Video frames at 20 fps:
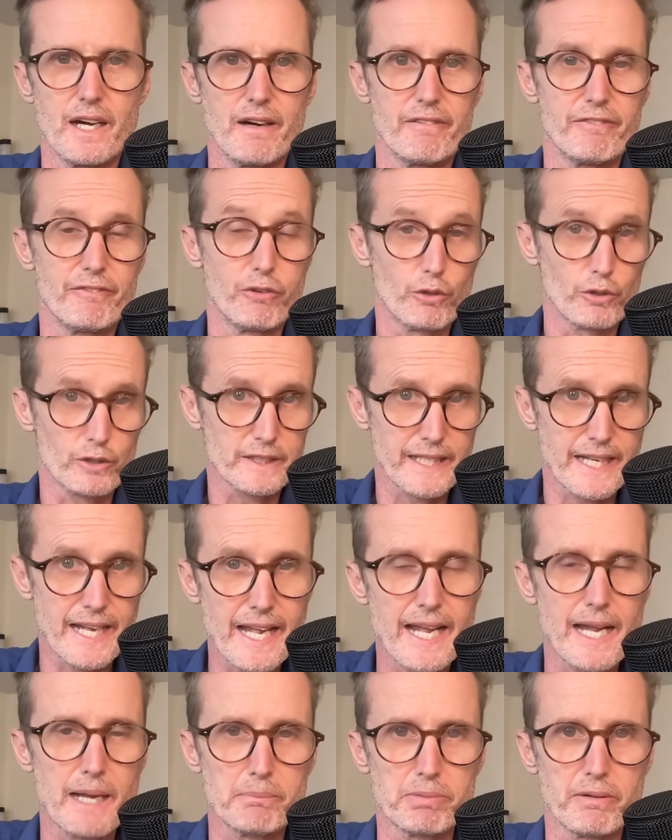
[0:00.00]
for
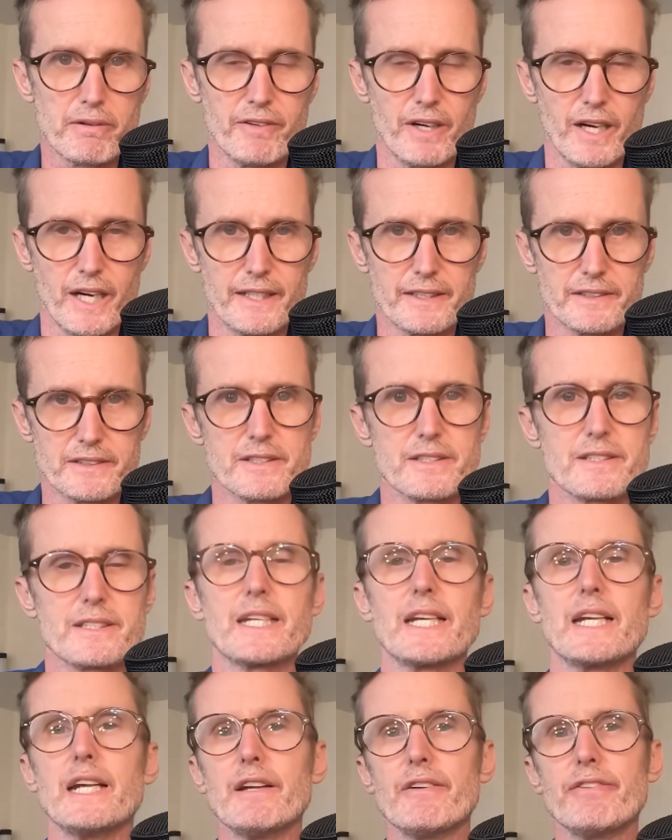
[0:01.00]
care providers
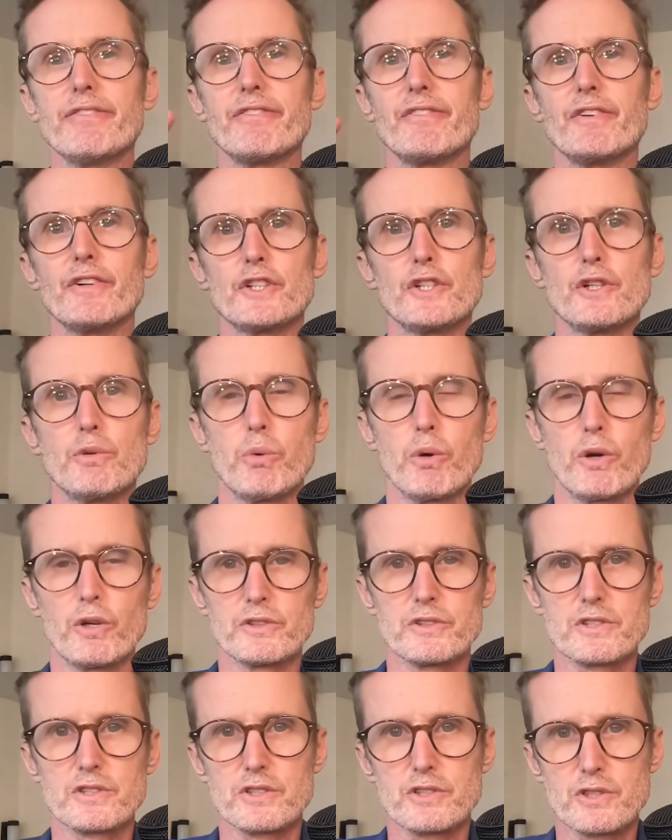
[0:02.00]
if you
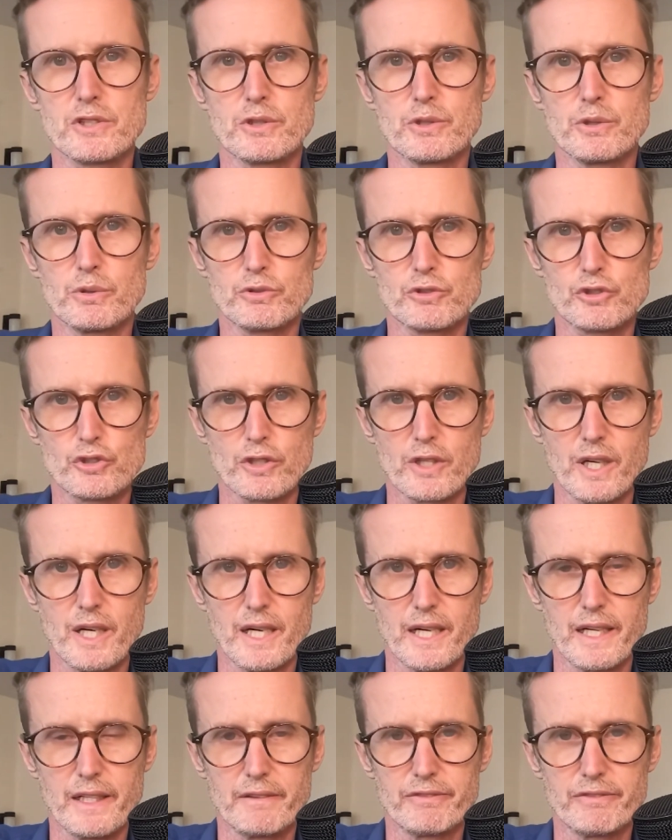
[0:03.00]
want to
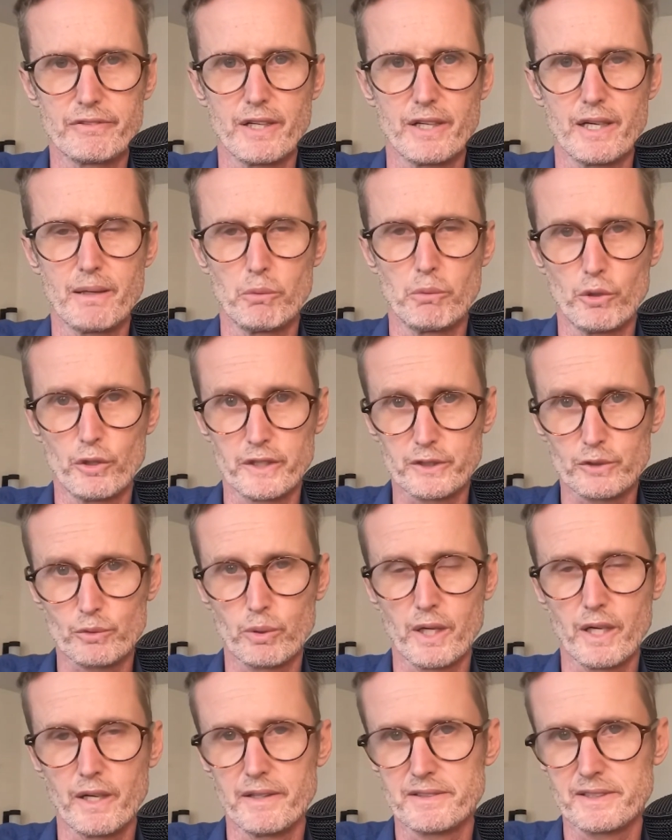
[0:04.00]
drive more
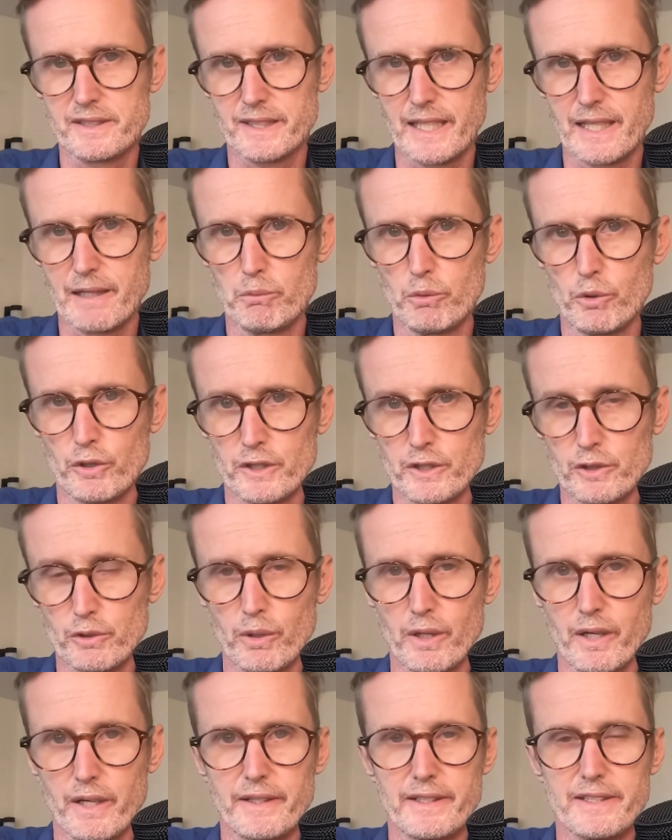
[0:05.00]
inquiries and get more
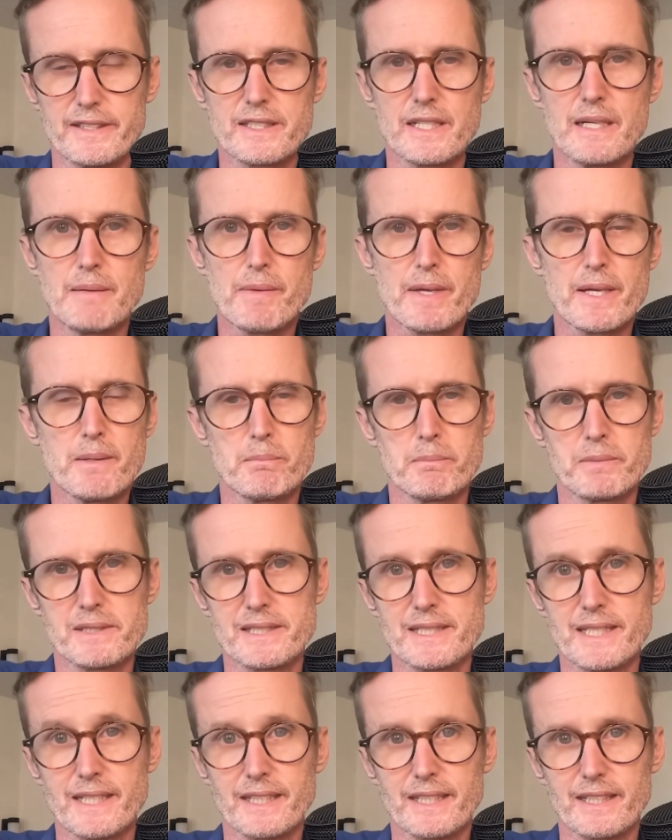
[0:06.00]
inquiries,
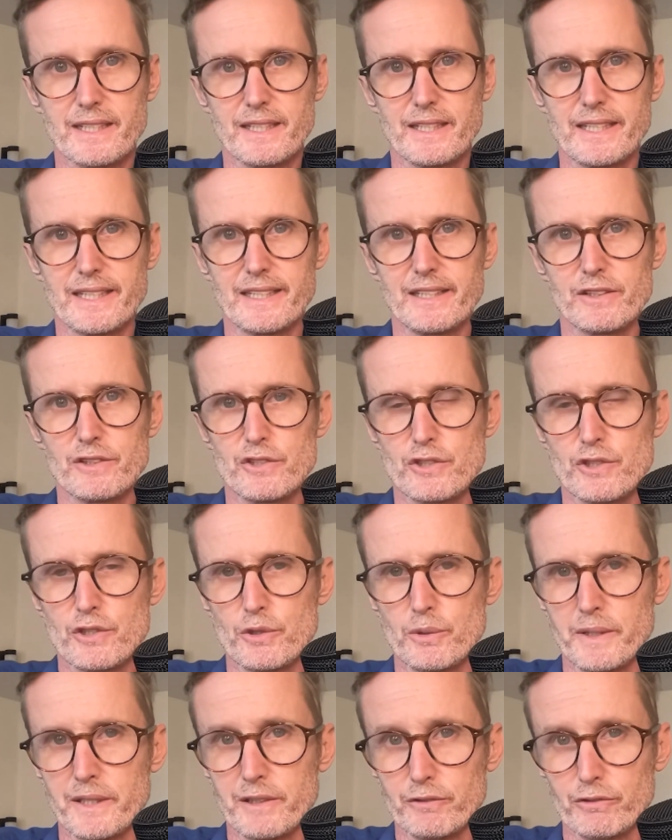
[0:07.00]
particularly
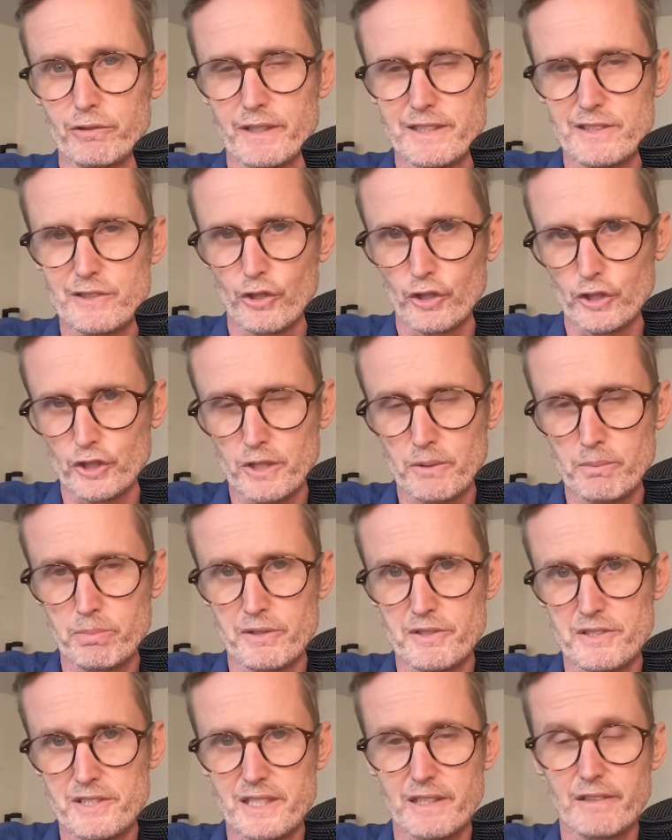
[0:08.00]
to increase
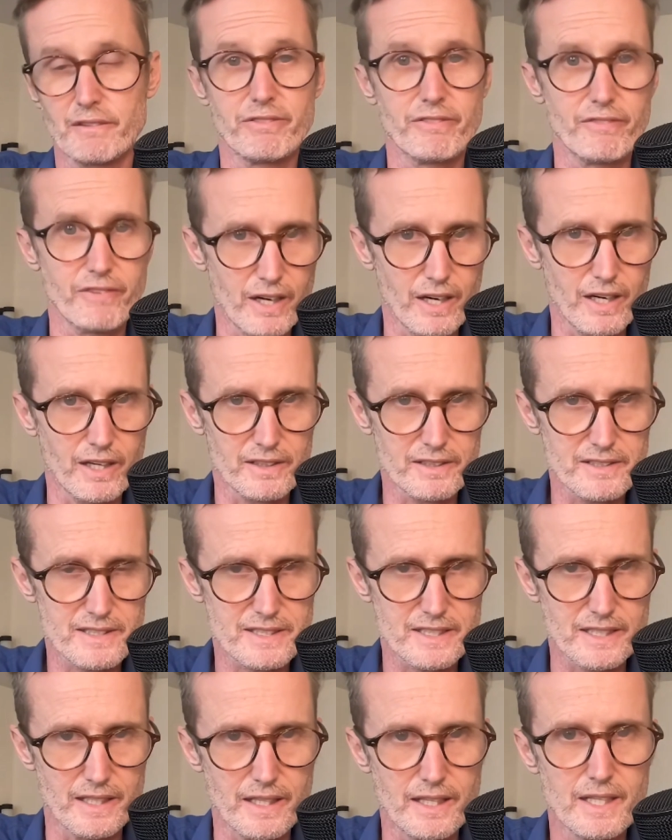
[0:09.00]
occupancy
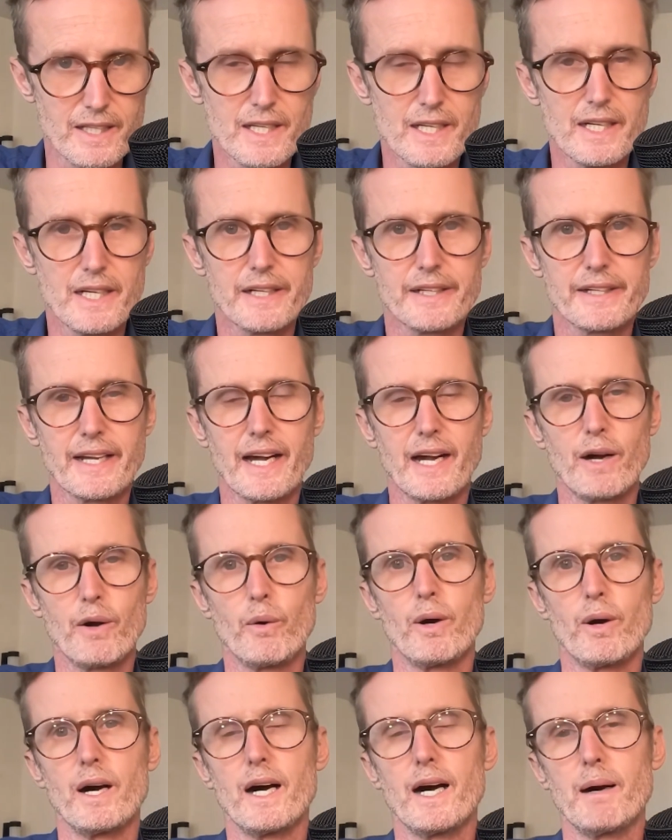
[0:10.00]
faster?
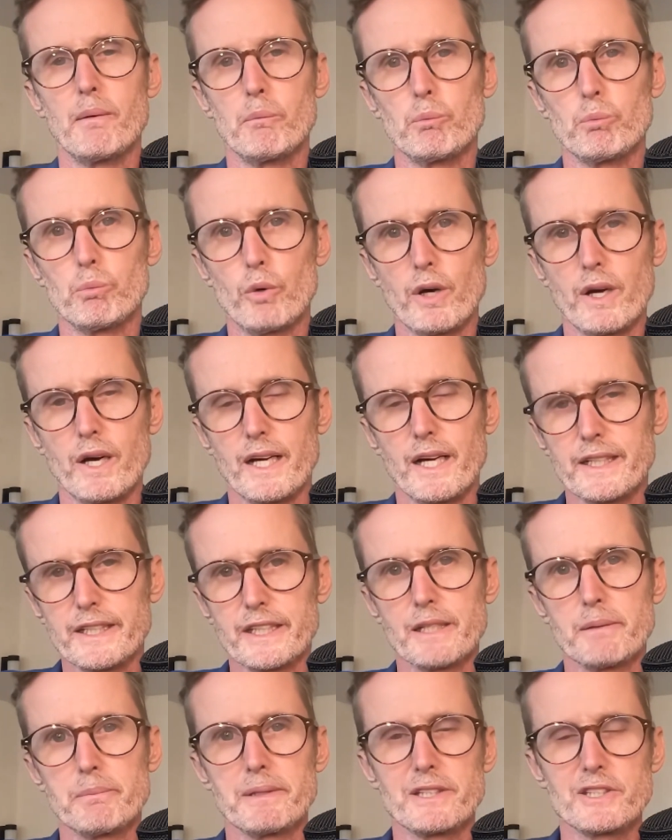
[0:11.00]
Now, what I'm
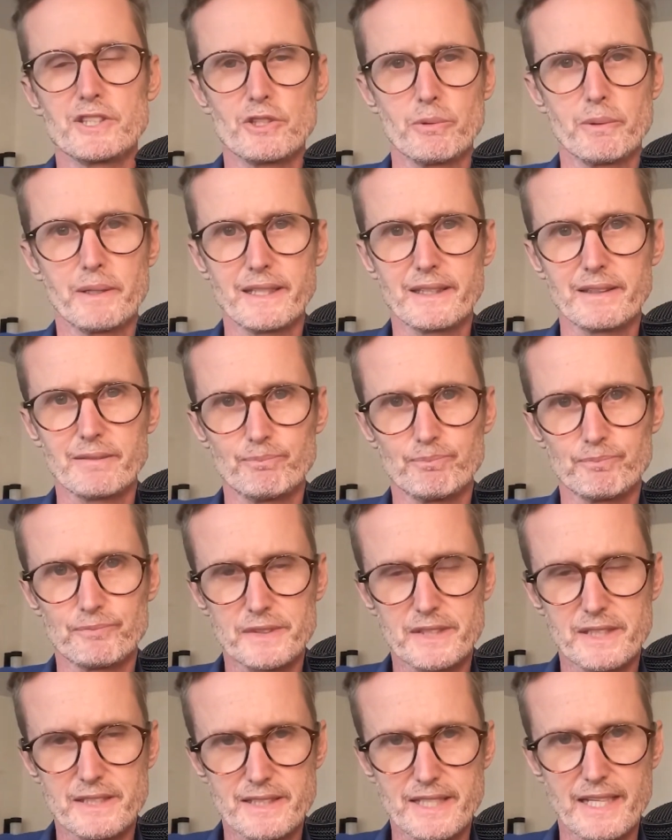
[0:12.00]
going to be doing
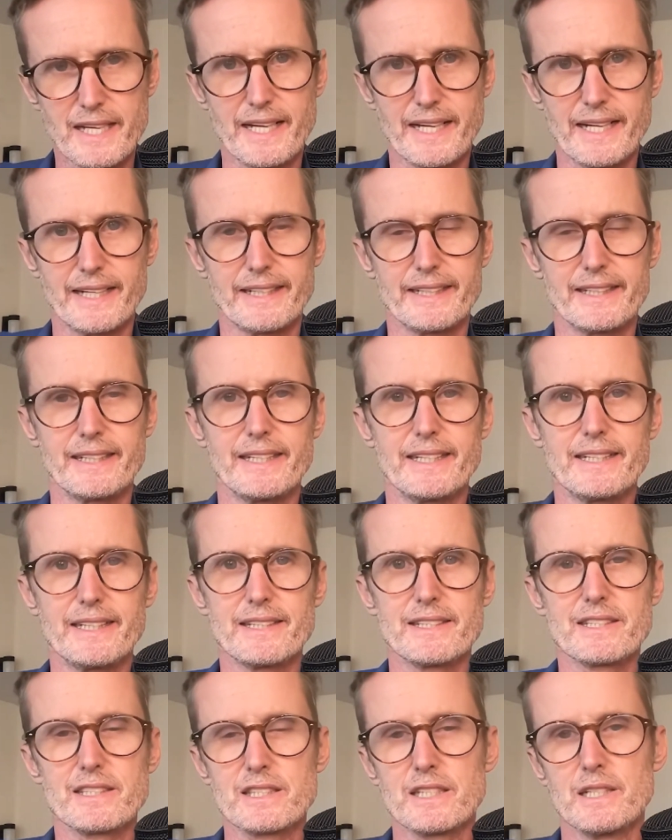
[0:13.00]
today
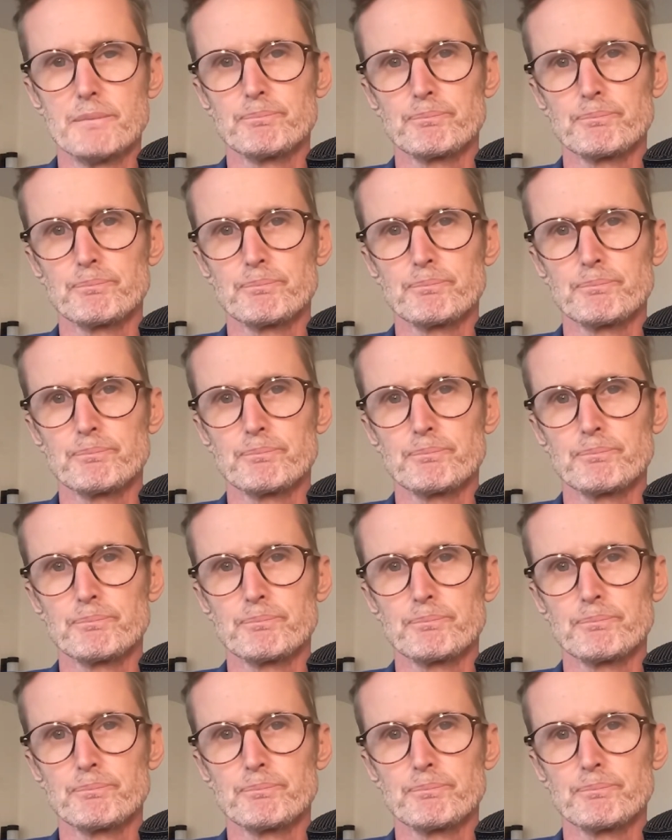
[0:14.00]
is